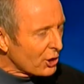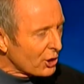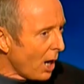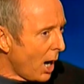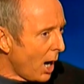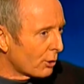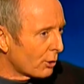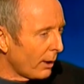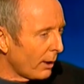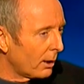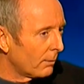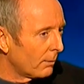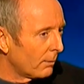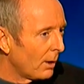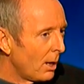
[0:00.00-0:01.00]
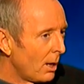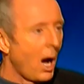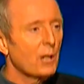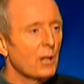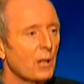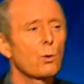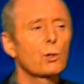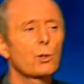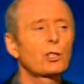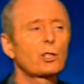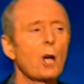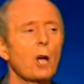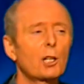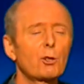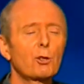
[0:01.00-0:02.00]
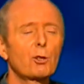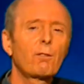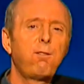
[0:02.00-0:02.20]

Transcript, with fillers: Star Trek. I saw Star Trek